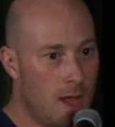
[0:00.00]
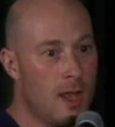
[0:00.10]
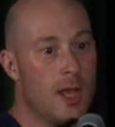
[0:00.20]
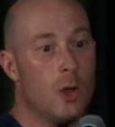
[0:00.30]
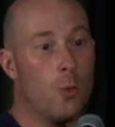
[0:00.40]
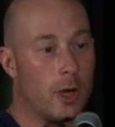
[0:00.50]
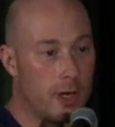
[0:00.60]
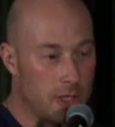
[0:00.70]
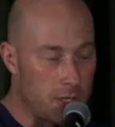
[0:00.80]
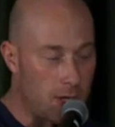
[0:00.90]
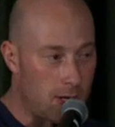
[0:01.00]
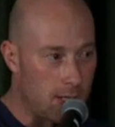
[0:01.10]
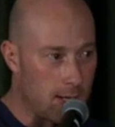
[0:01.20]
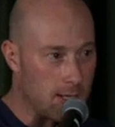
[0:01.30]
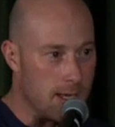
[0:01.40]
We're going to start
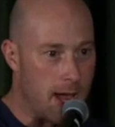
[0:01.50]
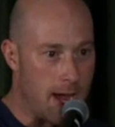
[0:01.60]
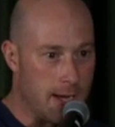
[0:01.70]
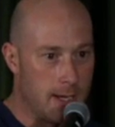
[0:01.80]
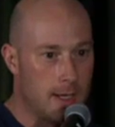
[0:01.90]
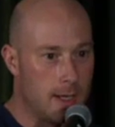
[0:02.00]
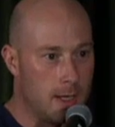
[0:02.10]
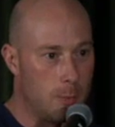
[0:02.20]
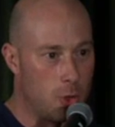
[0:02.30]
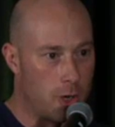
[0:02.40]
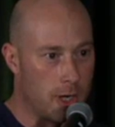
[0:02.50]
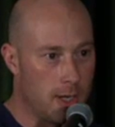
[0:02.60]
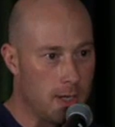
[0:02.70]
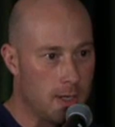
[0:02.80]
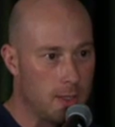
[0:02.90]
at 9 in the
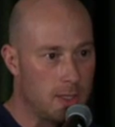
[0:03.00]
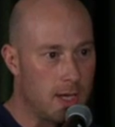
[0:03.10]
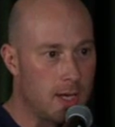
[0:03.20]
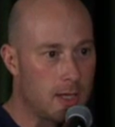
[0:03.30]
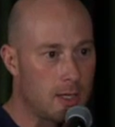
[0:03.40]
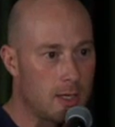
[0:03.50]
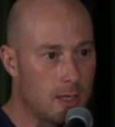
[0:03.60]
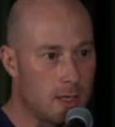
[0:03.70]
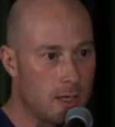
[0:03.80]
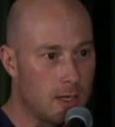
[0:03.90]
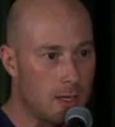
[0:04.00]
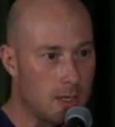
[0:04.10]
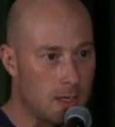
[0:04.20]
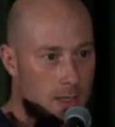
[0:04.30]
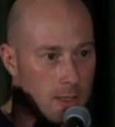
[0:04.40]
morning.
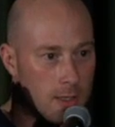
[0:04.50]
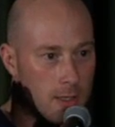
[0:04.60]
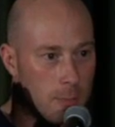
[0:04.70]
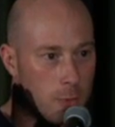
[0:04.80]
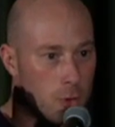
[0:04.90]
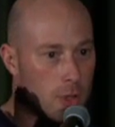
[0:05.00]
The booth is